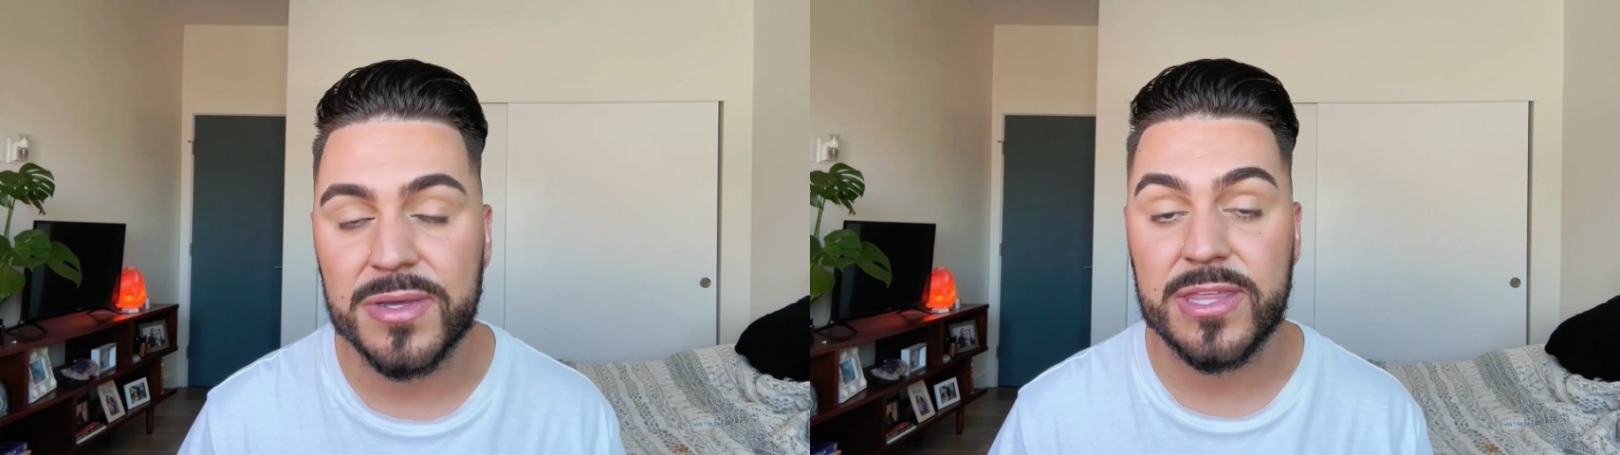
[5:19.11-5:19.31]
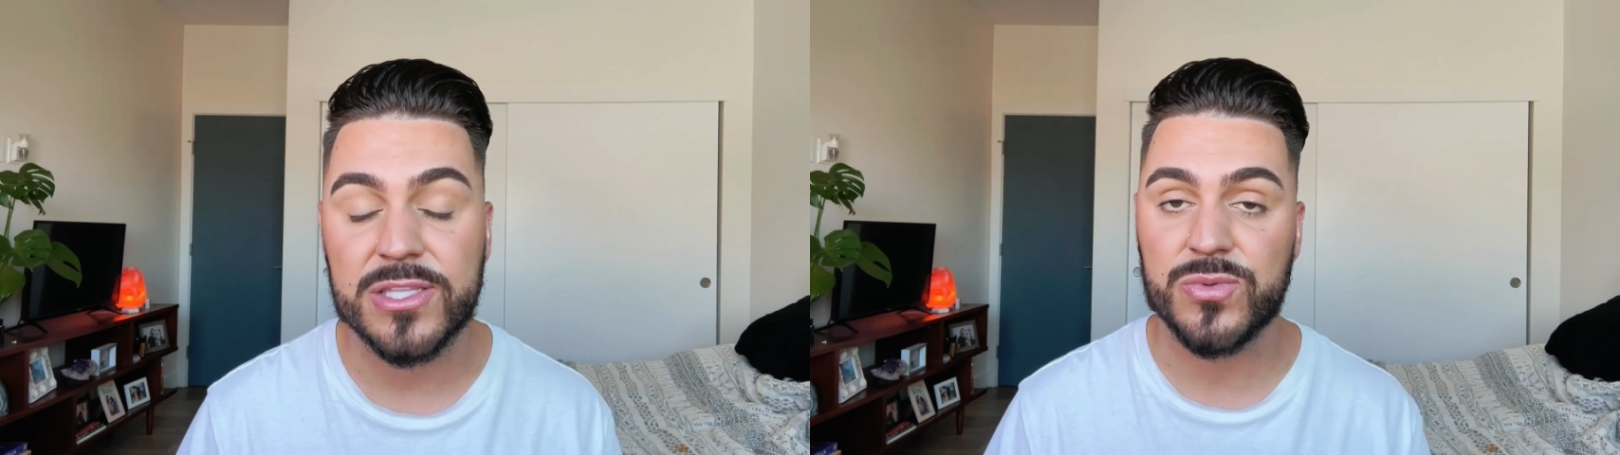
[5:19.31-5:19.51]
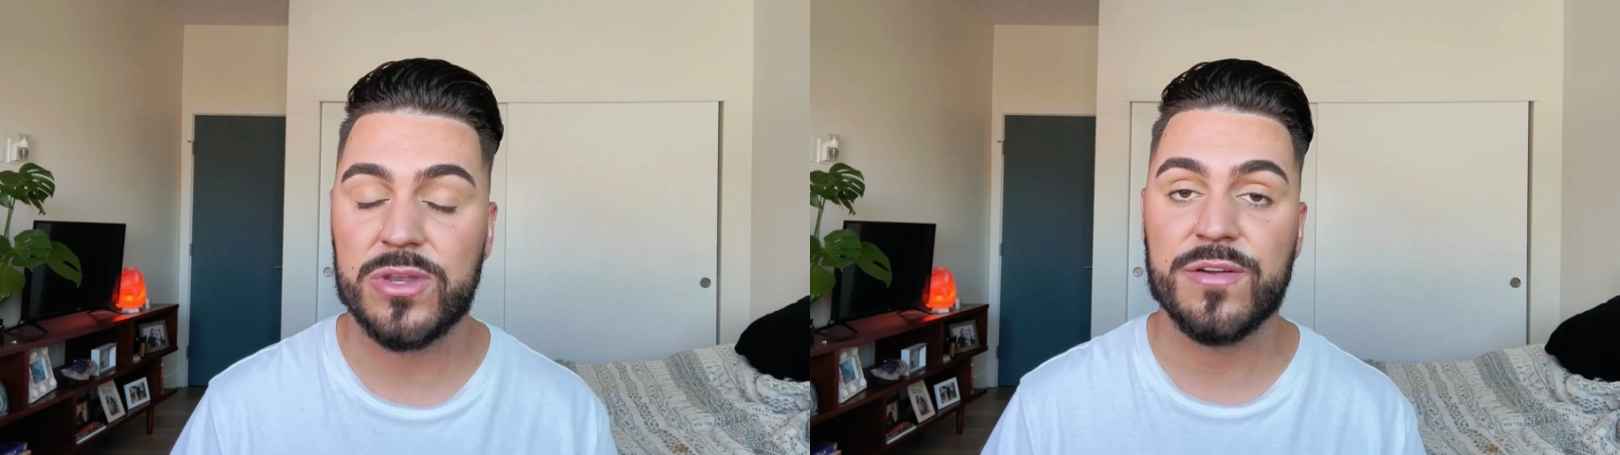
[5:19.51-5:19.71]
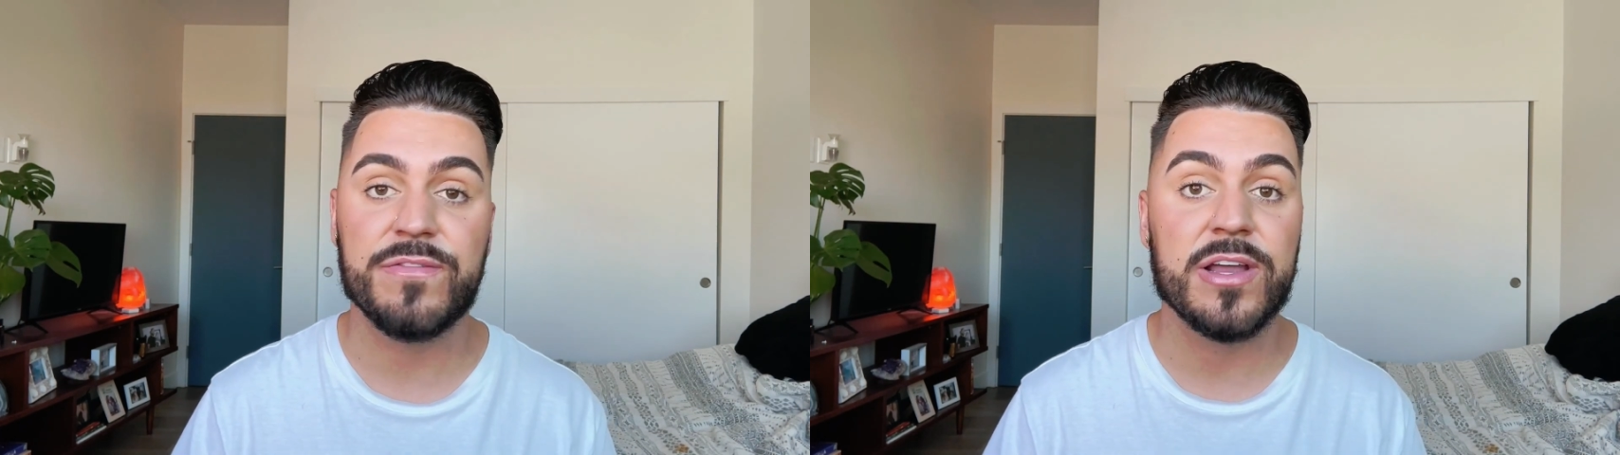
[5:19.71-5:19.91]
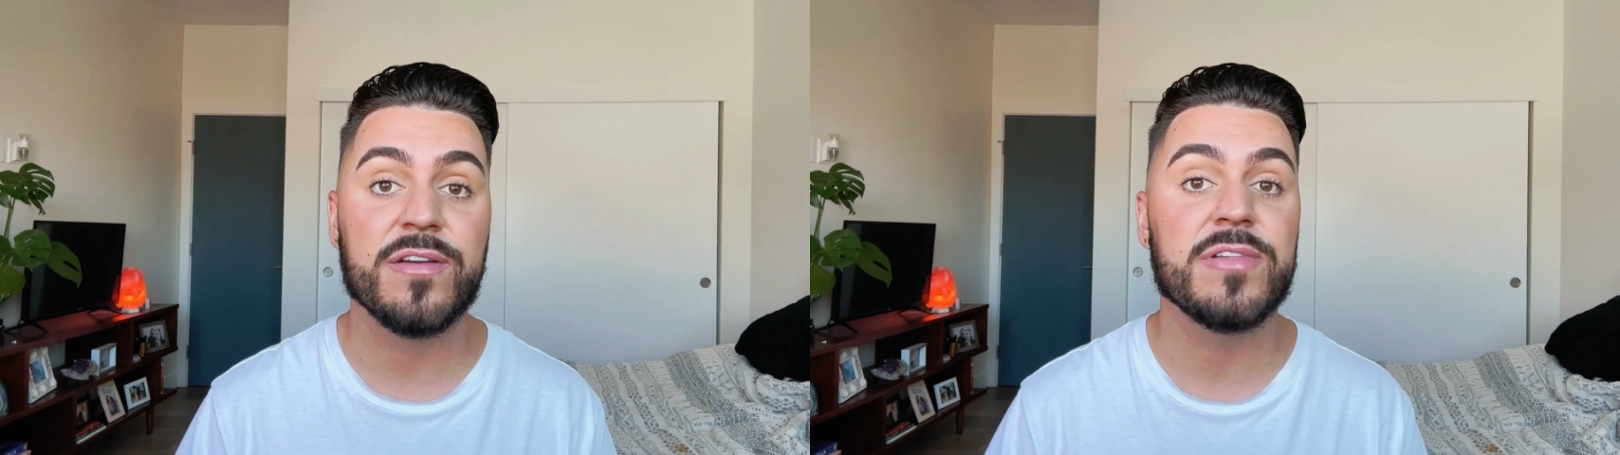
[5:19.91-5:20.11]
but that's what your
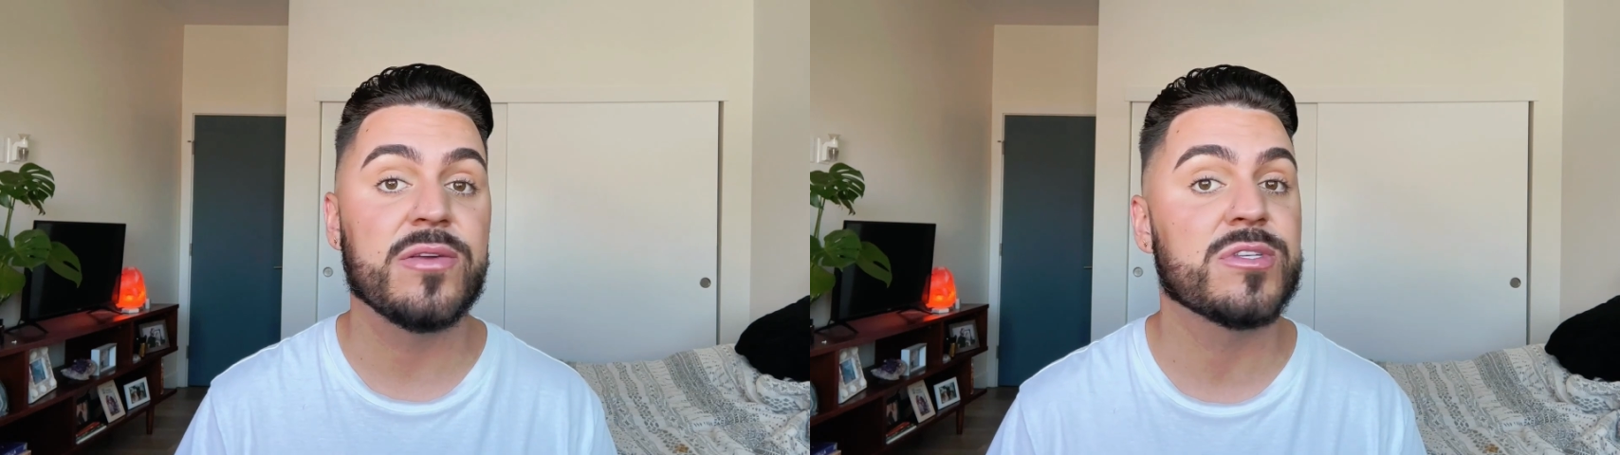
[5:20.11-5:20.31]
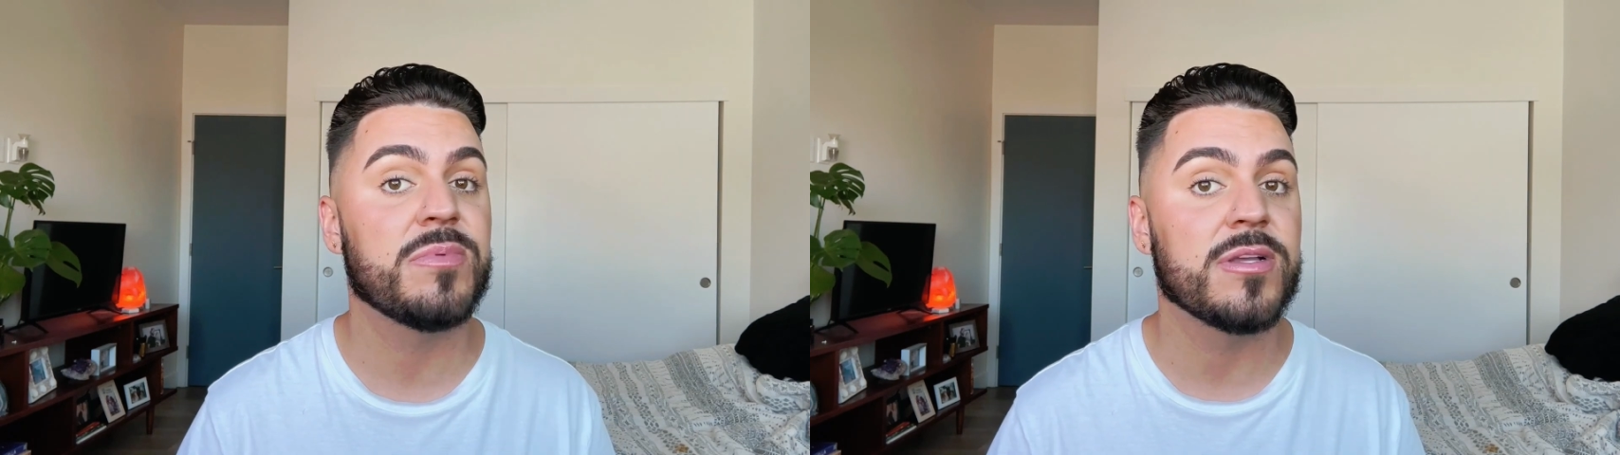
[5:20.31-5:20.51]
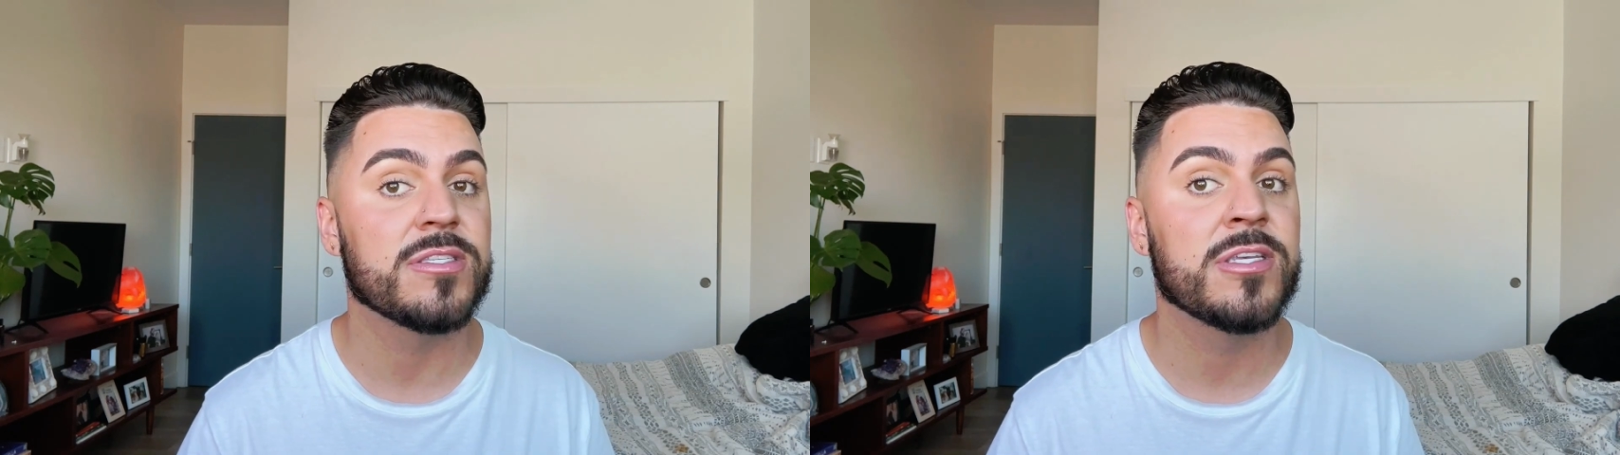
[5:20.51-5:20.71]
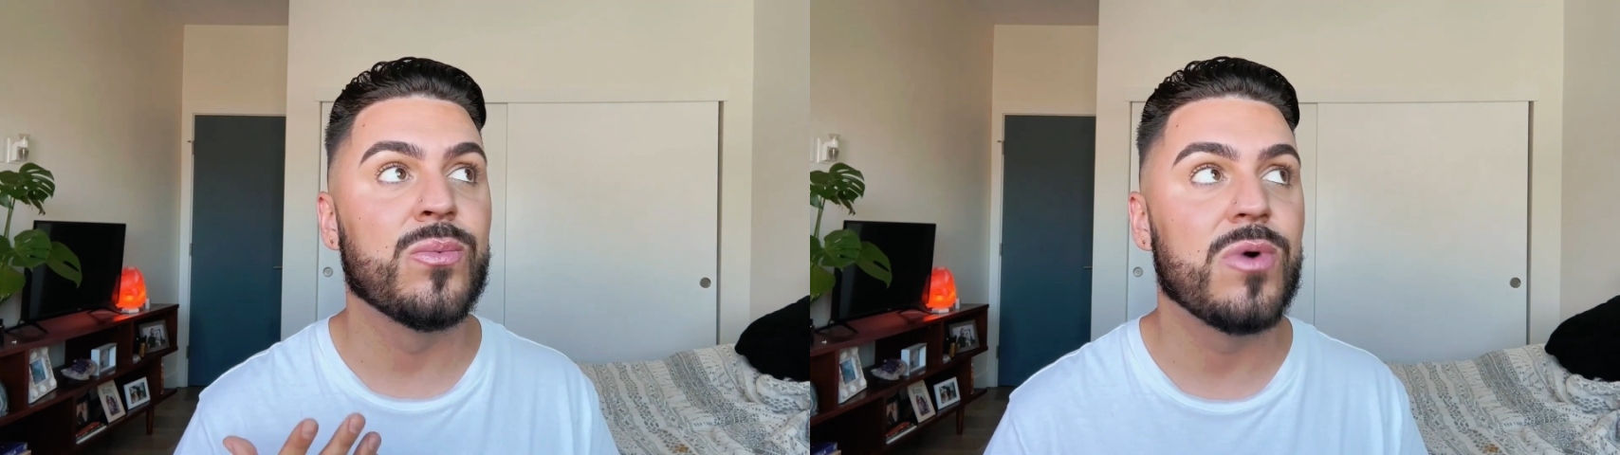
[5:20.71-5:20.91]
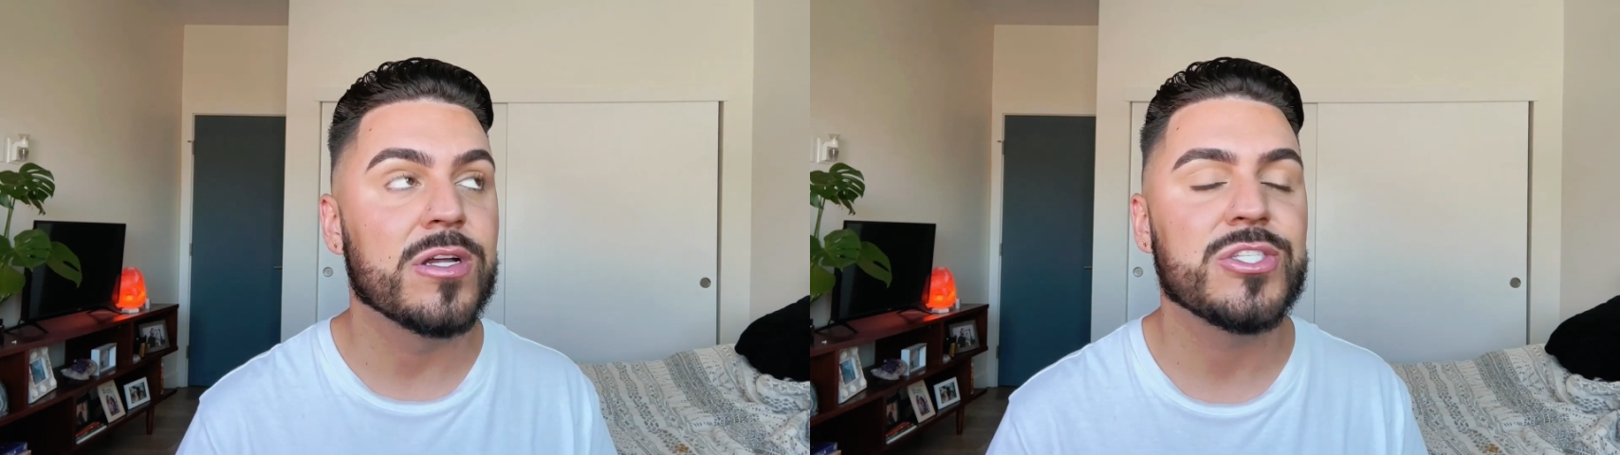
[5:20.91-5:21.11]
fight or flight response
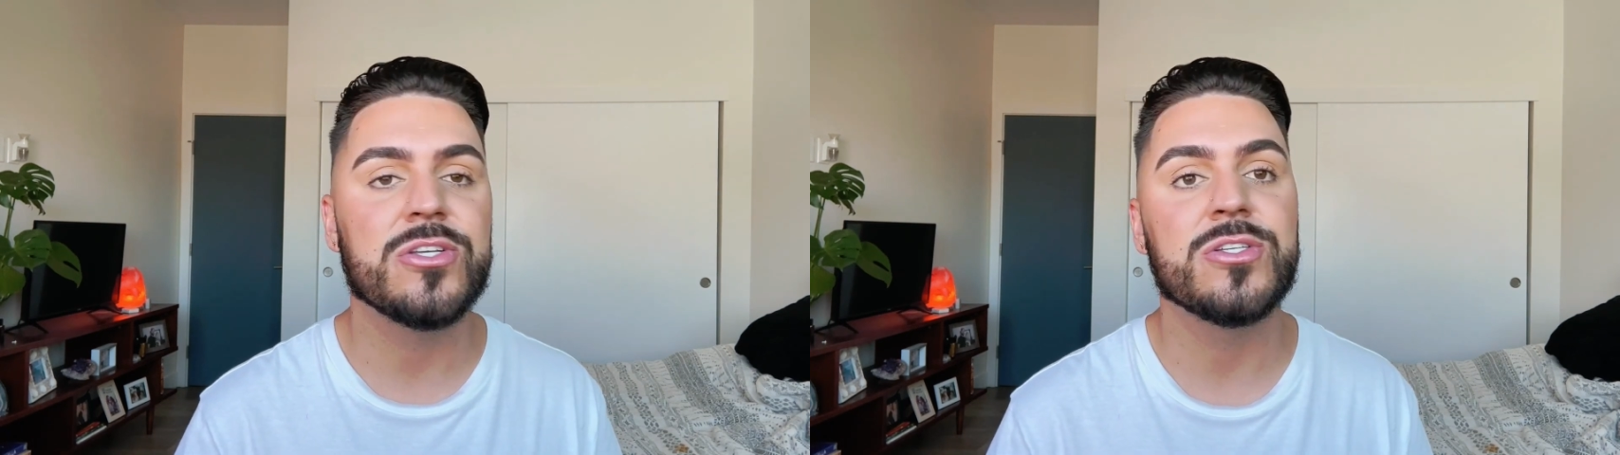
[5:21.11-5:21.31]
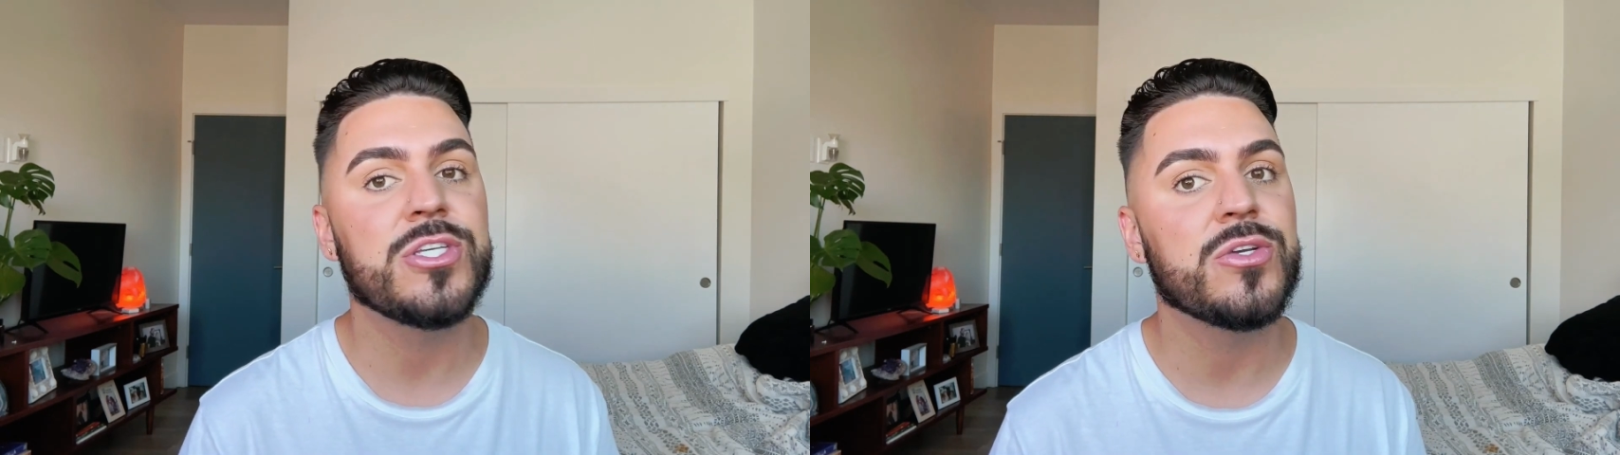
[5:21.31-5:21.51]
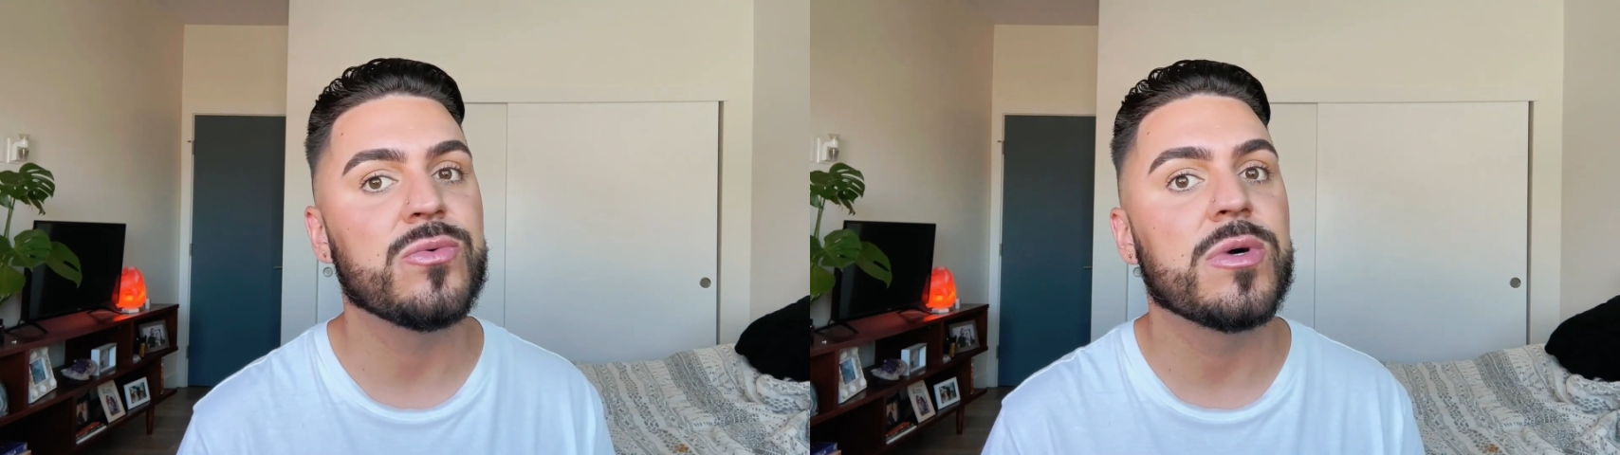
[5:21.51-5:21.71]
wants you to do,